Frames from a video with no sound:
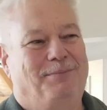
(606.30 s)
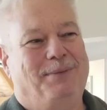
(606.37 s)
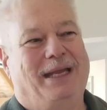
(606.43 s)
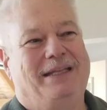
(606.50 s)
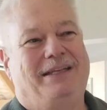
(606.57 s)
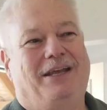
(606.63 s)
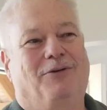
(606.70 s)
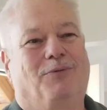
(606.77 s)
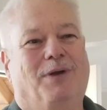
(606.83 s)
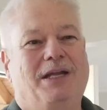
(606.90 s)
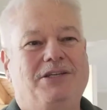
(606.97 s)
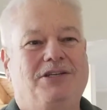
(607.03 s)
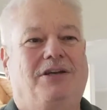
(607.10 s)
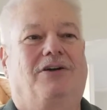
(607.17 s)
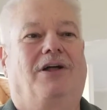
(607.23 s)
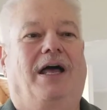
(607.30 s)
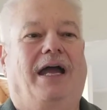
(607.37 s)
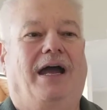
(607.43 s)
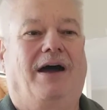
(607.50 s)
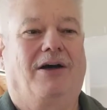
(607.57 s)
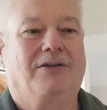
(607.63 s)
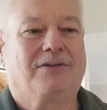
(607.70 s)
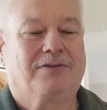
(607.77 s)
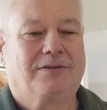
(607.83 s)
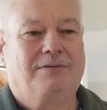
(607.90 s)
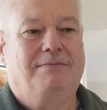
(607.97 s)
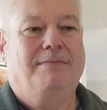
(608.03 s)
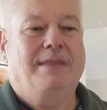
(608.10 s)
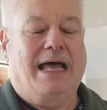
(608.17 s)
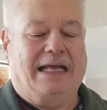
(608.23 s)
In the original house,
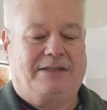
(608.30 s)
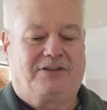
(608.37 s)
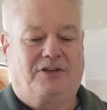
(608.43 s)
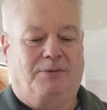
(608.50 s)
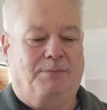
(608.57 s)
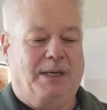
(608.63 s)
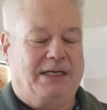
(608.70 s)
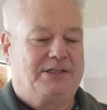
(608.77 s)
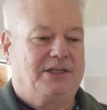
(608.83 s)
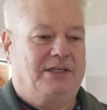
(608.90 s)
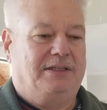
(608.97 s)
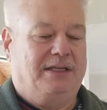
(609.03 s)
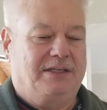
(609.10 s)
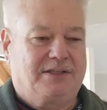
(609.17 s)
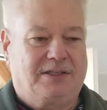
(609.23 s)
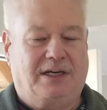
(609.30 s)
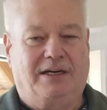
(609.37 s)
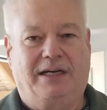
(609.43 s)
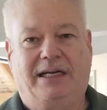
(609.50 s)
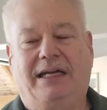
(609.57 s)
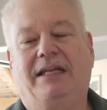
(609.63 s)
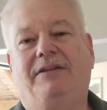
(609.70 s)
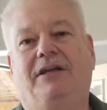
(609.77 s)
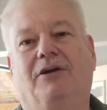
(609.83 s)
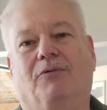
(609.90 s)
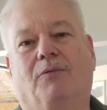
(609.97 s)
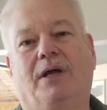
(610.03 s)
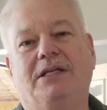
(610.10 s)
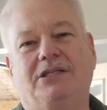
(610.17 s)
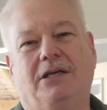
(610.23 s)
not so much in this area. In the
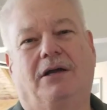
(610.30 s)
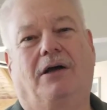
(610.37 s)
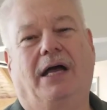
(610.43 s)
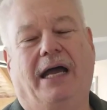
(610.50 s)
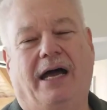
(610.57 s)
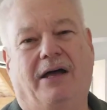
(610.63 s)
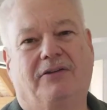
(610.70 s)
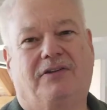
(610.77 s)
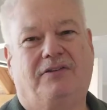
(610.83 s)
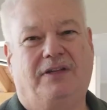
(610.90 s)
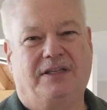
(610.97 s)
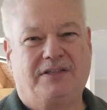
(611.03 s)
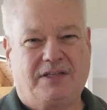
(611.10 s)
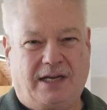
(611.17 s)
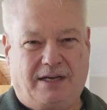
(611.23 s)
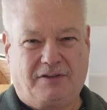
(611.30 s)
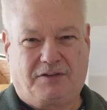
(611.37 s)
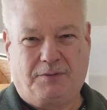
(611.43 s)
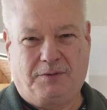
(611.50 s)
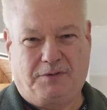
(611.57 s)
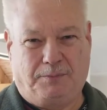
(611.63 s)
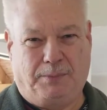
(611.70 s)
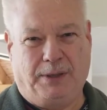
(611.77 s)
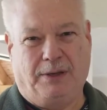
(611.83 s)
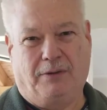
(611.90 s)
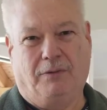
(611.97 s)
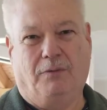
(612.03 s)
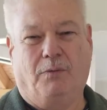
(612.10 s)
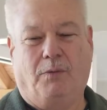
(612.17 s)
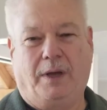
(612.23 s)
original house, this house was
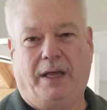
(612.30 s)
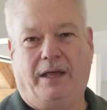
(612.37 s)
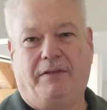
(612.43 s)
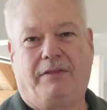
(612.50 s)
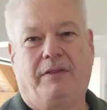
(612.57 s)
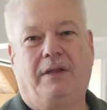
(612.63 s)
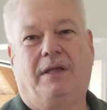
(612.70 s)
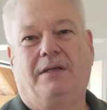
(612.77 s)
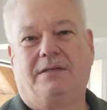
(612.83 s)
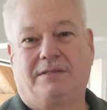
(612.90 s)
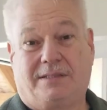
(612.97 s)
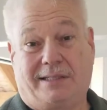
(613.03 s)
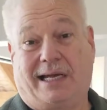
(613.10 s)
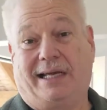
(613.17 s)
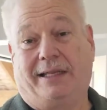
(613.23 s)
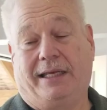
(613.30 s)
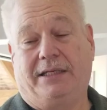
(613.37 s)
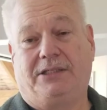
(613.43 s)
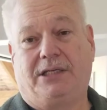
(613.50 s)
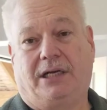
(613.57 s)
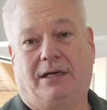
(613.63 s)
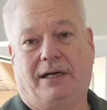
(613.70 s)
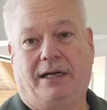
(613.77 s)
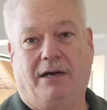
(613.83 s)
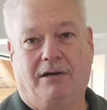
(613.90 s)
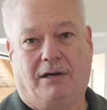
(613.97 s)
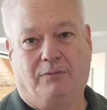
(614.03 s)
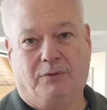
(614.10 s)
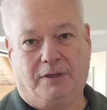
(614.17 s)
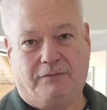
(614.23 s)
built with solid cherry
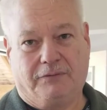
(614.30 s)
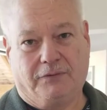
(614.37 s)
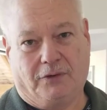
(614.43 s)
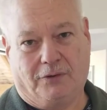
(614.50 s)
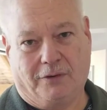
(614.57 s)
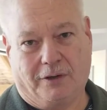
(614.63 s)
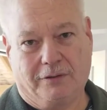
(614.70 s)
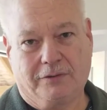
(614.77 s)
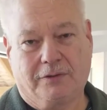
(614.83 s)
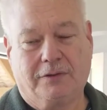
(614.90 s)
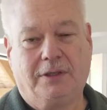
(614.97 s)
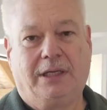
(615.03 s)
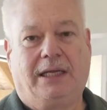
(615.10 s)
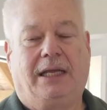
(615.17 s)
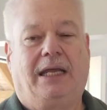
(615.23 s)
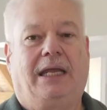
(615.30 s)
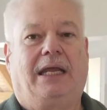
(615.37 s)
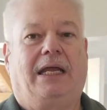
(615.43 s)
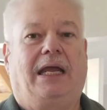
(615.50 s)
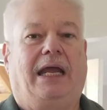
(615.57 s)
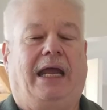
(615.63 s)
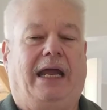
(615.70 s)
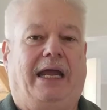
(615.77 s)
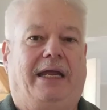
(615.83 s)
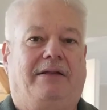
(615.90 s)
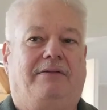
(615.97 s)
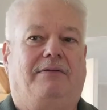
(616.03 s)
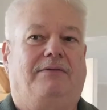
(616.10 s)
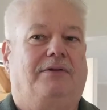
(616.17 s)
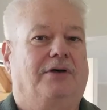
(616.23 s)
hardwood floors.
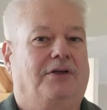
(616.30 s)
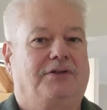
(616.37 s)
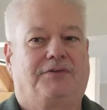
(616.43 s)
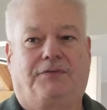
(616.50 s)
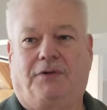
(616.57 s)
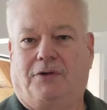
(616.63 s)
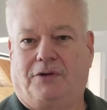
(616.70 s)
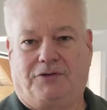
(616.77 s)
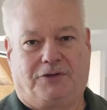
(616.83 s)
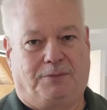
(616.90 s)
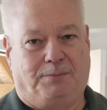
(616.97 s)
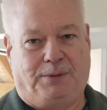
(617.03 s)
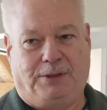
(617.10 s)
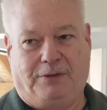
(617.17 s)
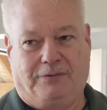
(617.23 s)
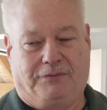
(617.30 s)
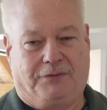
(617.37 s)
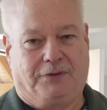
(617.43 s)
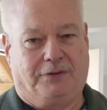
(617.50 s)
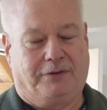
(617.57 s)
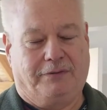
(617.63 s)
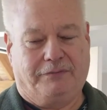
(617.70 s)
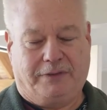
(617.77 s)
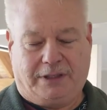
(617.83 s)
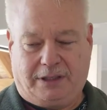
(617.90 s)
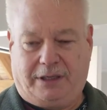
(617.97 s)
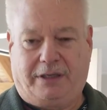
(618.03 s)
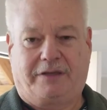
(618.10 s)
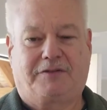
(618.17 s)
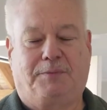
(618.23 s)
And those floors are beautiful, they're
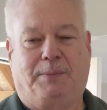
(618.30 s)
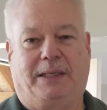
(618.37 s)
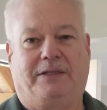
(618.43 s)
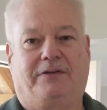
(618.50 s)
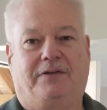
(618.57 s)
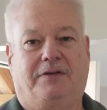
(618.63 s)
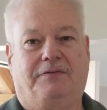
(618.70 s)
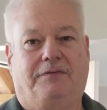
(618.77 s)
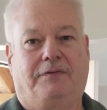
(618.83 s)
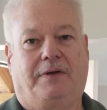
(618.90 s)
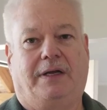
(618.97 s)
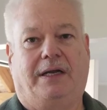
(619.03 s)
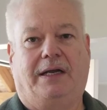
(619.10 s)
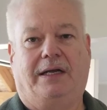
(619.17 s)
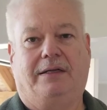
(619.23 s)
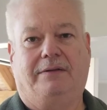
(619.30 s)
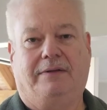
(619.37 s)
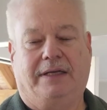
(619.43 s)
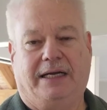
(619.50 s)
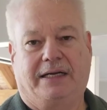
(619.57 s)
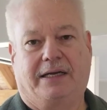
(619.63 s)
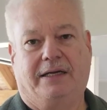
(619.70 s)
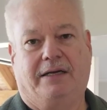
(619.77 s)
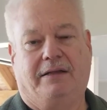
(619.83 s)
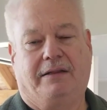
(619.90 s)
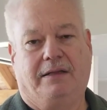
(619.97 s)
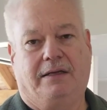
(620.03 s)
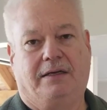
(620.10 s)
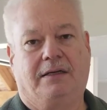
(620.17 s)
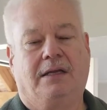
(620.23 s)
very expensive, and that kind of
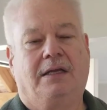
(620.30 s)
thing.